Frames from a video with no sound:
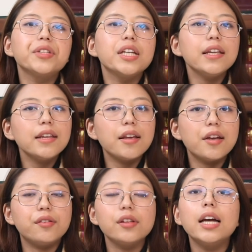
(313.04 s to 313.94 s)
In
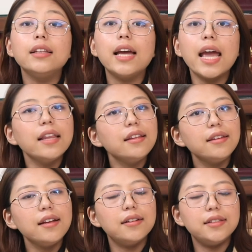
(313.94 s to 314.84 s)
case the
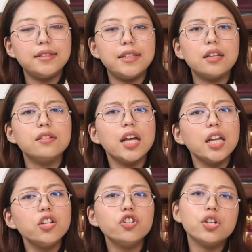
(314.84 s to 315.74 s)
entity undertakes
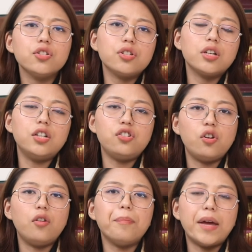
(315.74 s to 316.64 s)
any change in
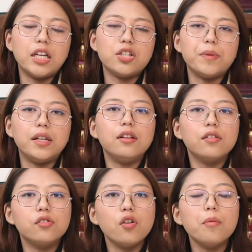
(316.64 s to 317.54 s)
control of management, the
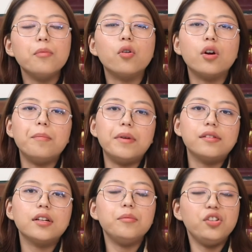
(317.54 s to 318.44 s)
stockbroker
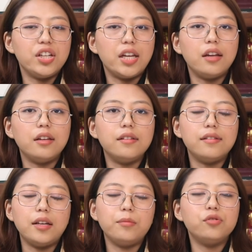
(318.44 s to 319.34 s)
must communicate the
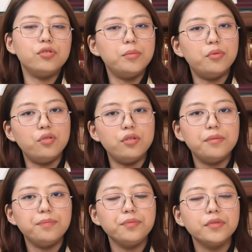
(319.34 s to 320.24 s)
same to the board.
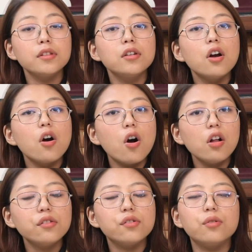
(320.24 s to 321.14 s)

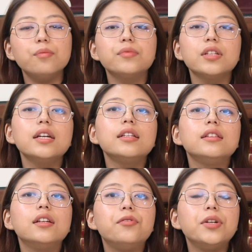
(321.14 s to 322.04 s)
Also,
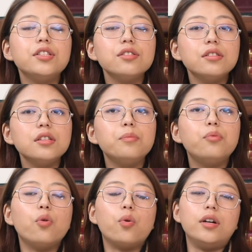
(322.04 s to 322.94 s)
the registered
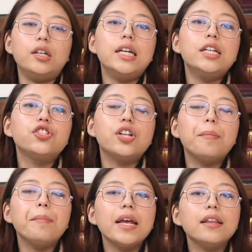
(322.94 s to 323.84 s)
broker shall
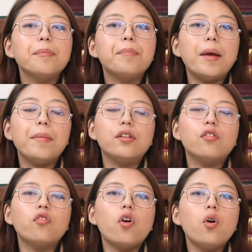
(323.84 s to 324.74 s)
make the payment
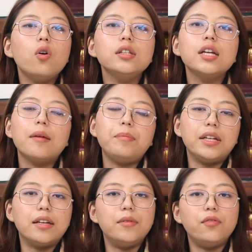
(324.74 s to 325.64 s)
of all the
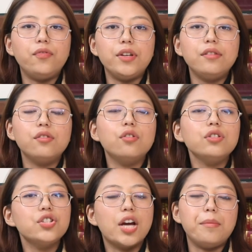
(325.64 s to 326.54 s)
applicable fees
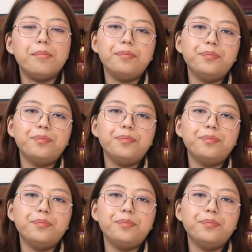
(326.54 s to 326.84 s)
on time.